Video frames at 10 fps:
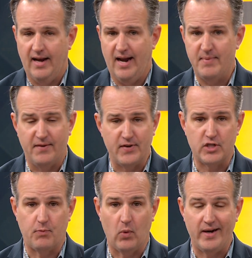I mean, at
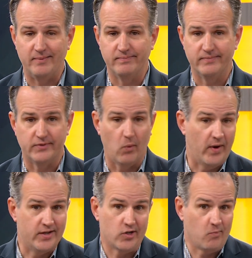this point, the
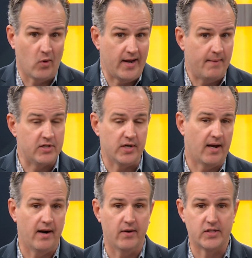wins are more damaging.
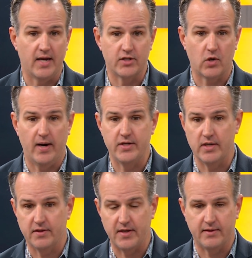And I know it sounds
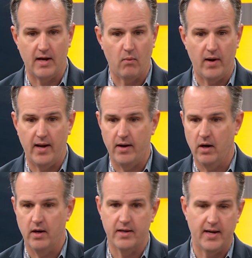crazy to think that way and,
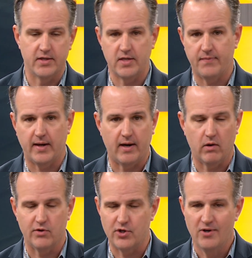oh, you can't set that kind of
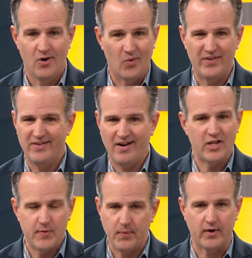culture. Well, none of
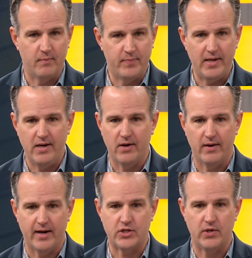these people are going to be here
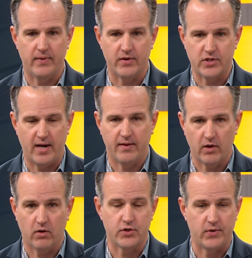next year. They're setting the
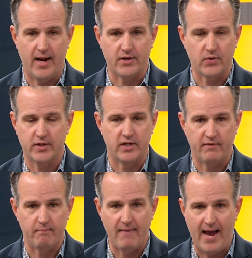culture now, so it doesn't
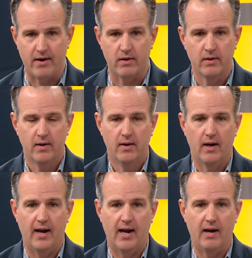even matter
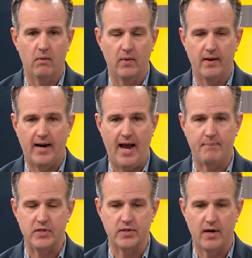uh, what, what
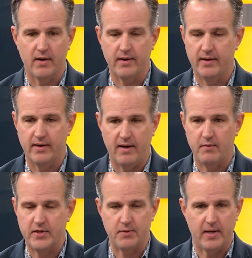happens there. And, and
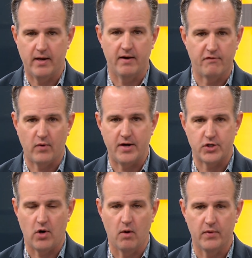everybody's going to be getting a fresh
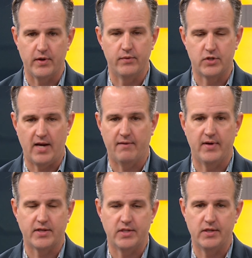start with a new staff
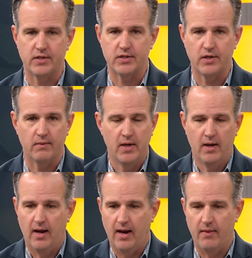next season. So,
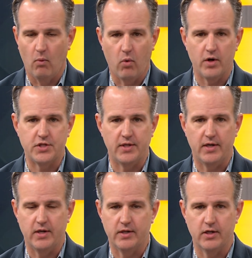Uh, the worst
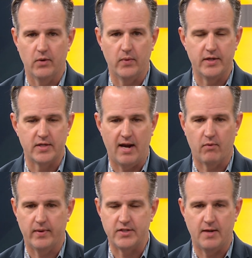thing you could do is have
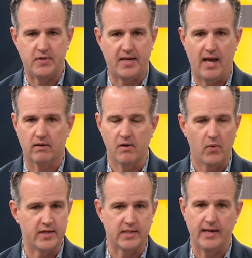one of these empty calorie
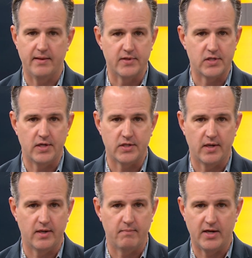wins late in the
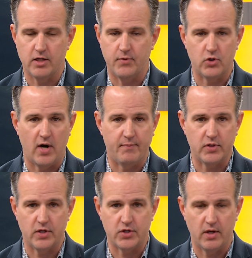season and mess up your draft
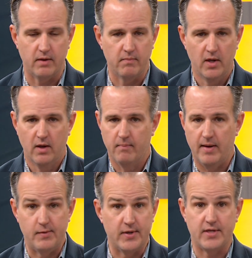position and
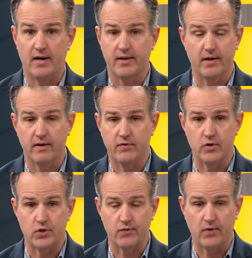maybe miss out on getting a
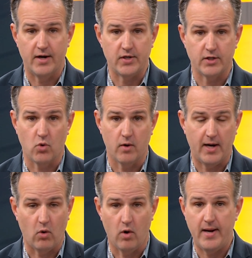future franchise
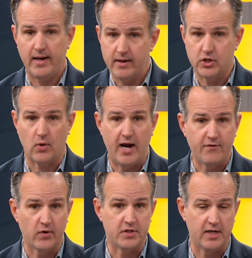quarterback or making a
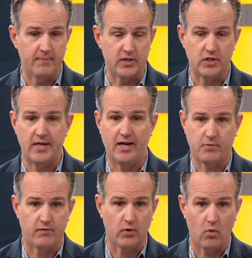trade for a team that's
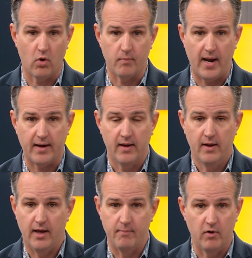desperate for a quarterback
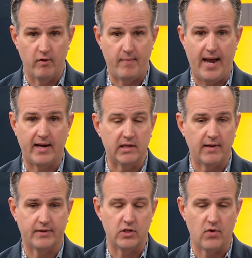and moving back and
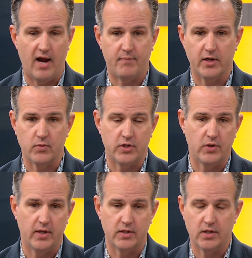collecting draft picks, which
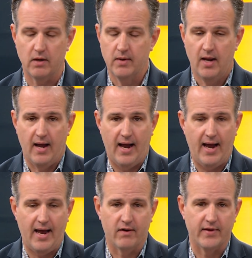you need. So
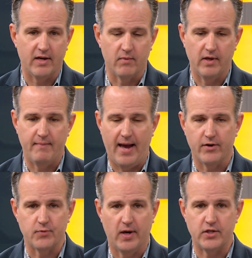I, I don't think it really
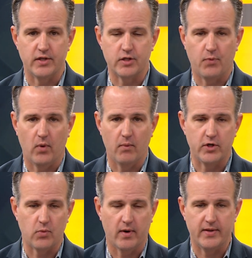matters much at this point
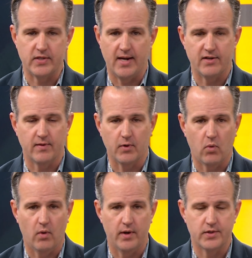which one of these guys flip a
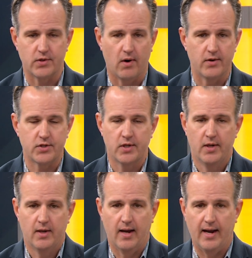coin starts.
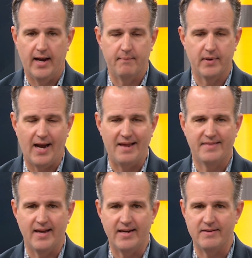Uh, but I
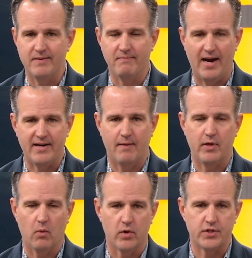think it might not be
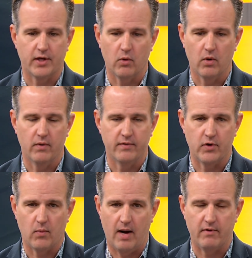the worst thing in the world if
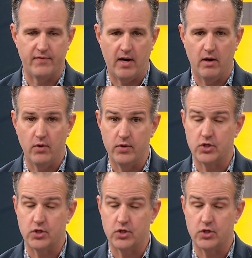you're Ron Rivera, who you